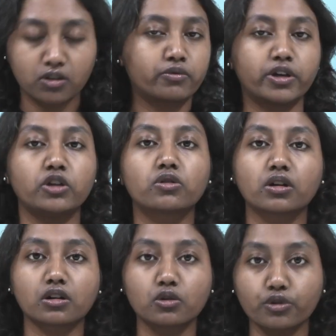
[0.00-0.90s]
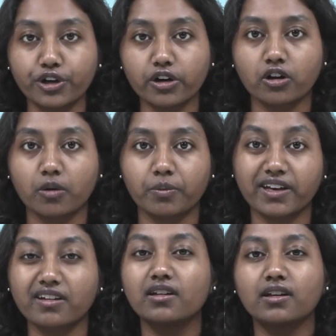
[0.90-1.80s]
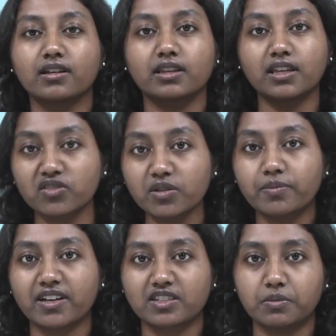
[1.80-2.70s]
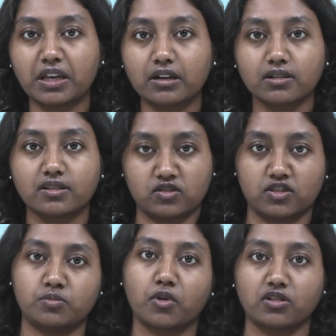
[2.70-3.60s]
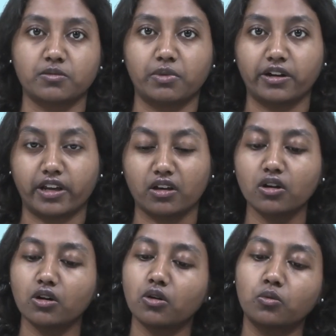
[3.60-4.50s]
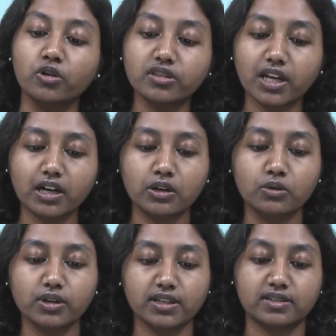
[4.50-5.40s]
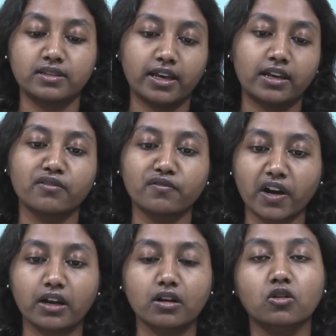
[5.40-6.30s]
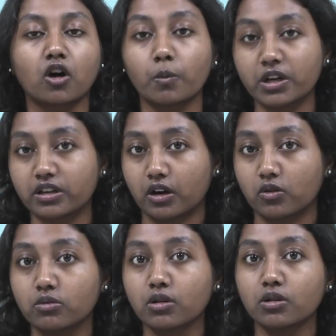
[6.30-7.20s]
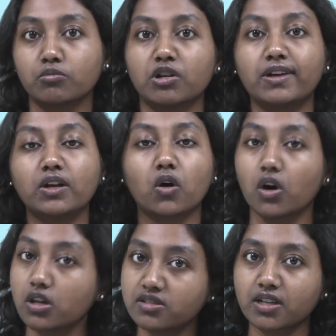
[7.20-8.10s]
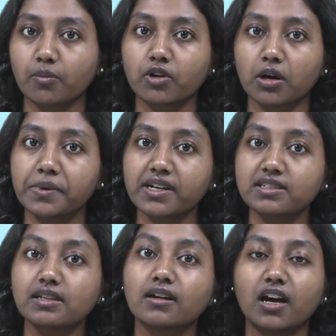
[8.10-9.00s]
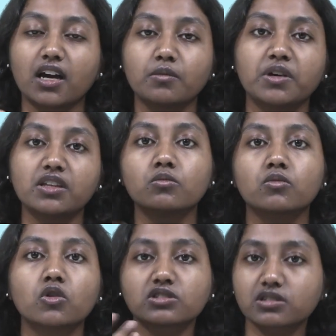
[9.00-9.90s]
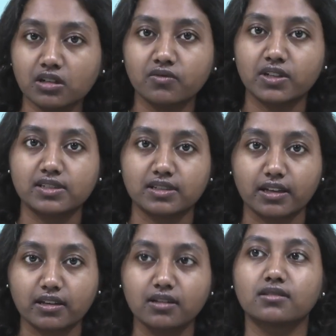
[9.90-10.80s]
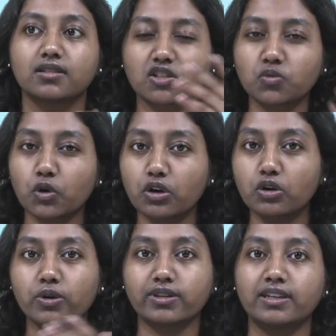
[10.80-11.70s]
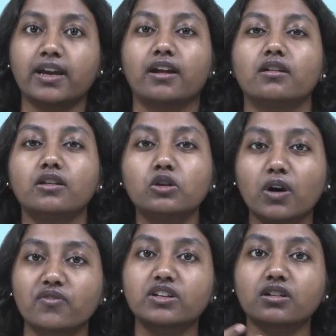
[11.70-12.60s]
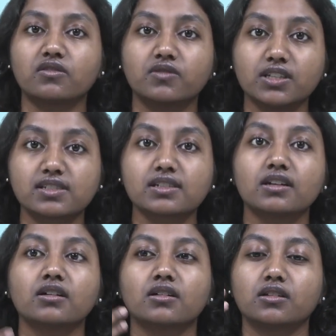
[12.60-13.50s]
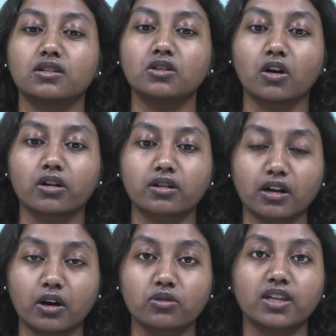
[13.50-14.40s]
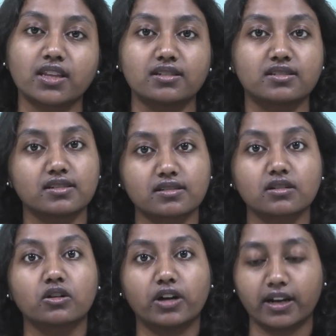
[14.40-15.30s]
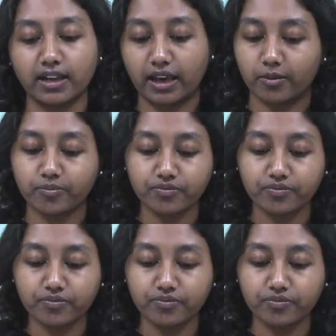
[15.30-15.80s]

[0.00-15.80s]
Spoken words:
When you conclude your topic, give the best speaker this responsibility. What they'll do is they can find a common ground between all your subtopics and be the most convincing. That's what you do at the end. You have to convince your crowd that this is a good idea.